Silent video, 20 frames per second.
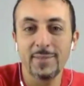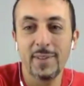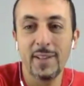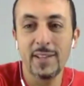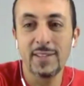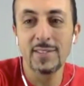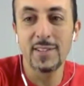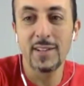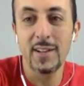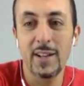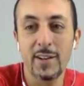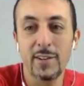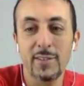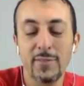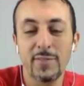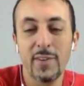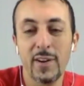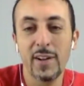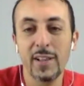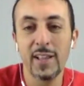It's an audio
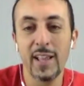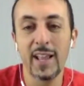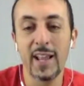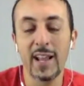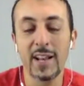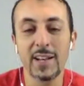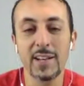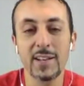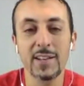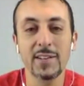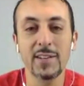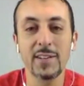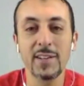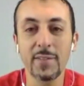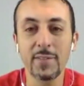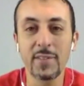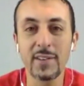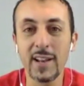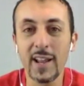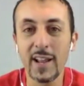file, and you
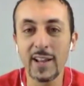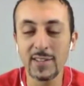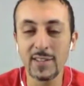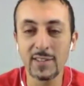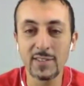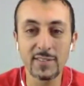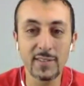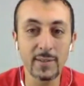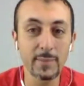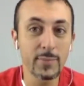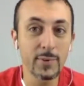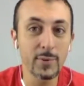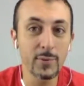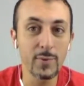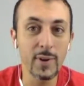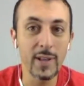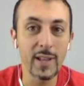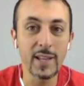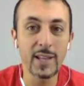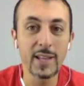have a nice, simple
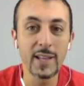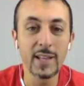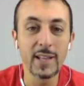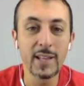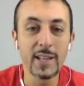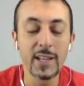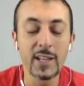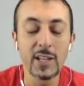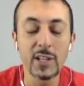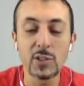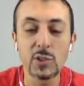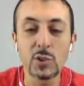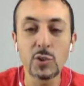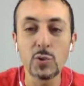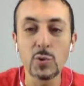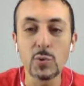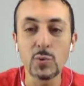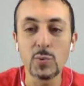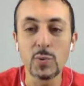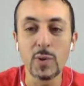way
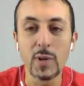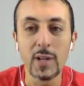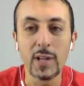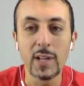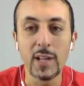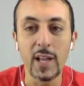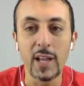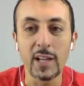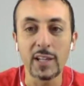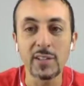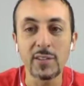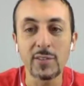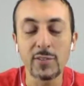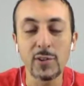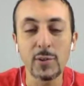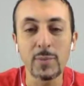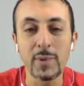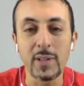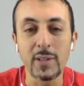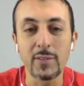to
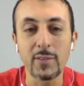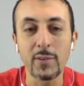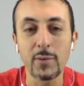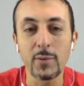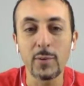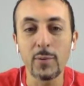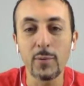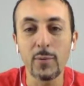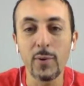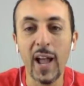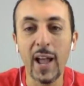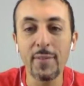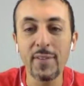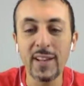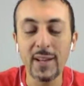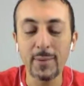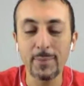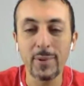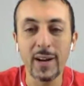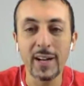consume it. So
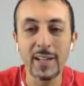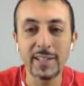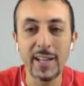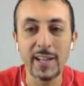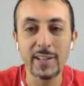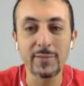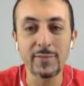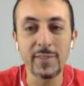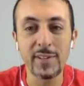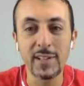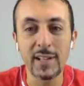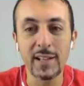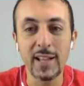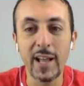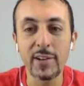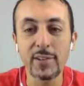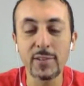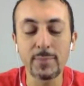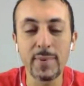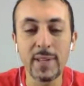having a podcast feed
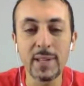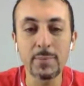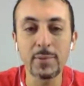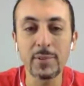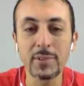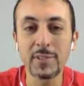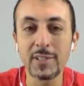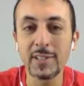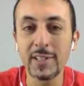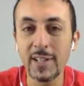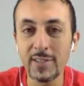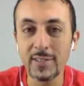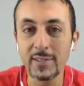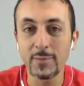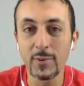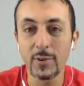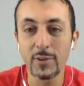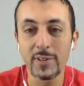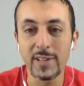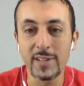allows people to listen
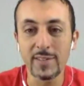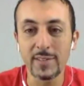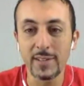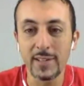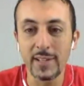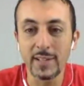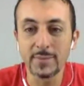more easily.